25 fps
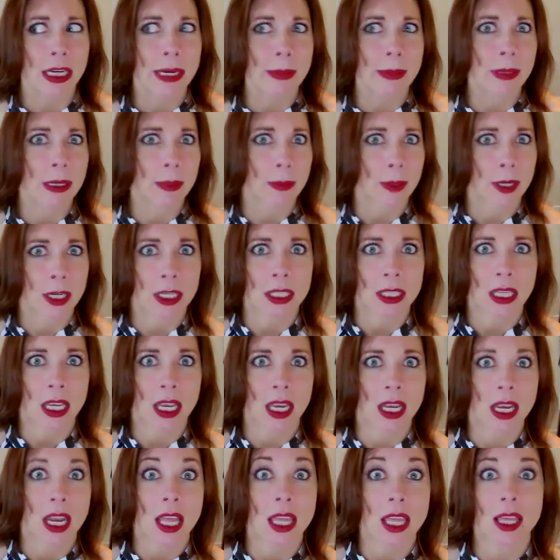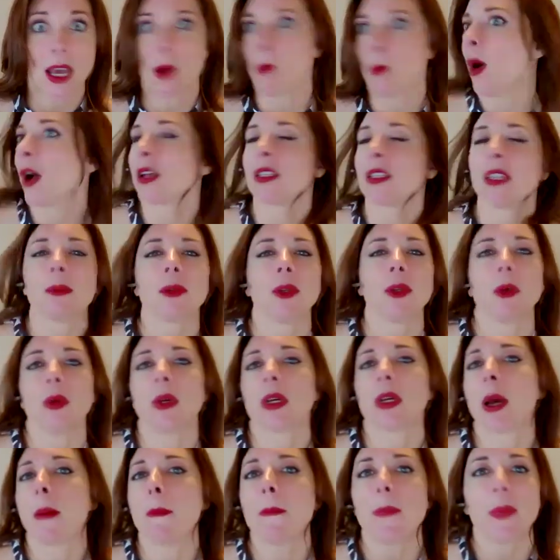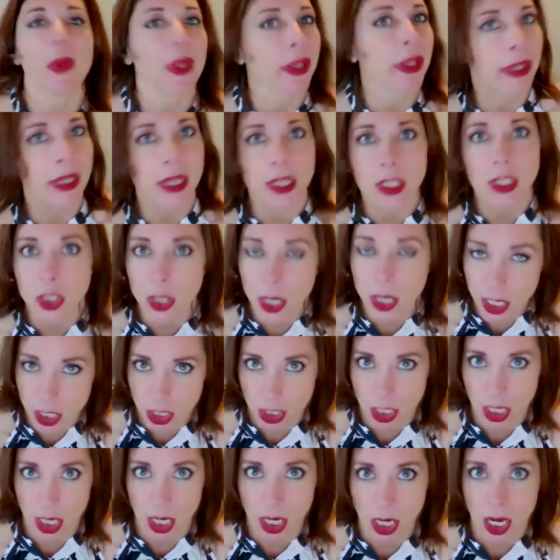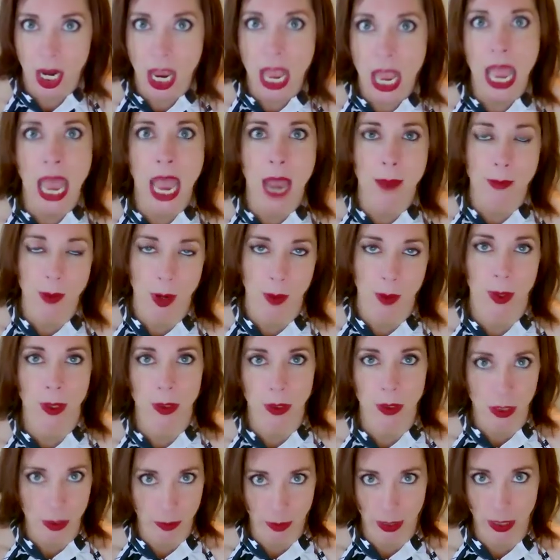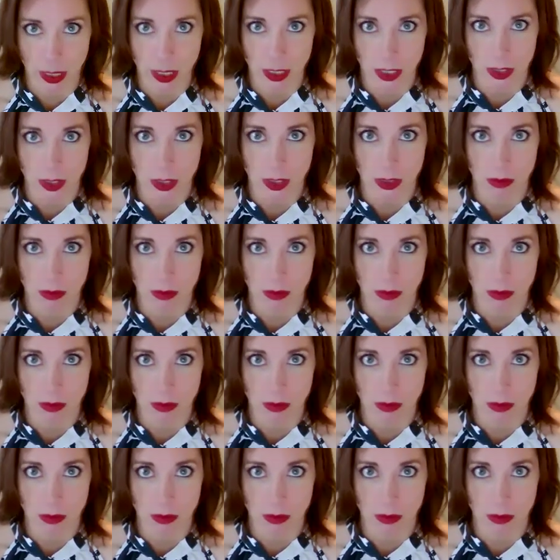creepy person that walks up to a complete stranger and proposes marriage.